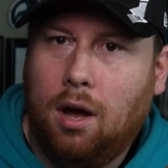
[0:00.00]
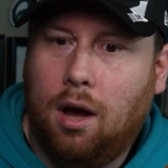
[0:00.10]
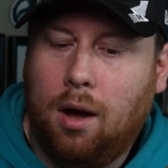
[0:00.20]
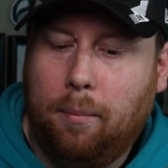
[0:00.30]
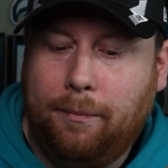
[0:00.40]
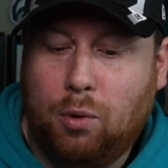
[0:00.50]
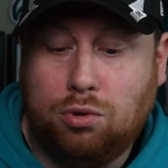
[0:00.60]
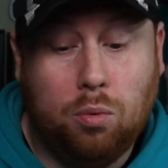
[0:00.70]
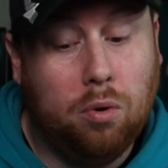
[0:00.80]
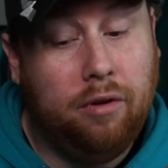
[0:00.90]
It
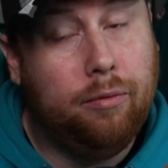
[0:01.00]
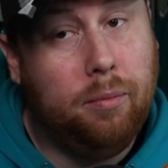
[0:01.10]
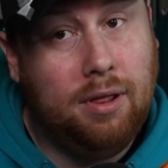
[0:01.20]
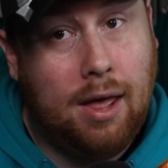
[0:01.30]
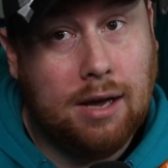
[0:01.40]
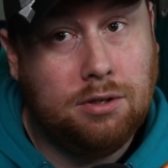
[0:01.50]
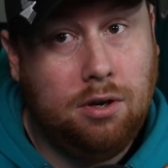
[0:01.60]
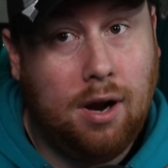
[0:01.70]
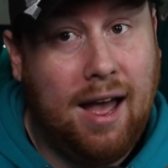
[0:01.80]
was a worry for me last year.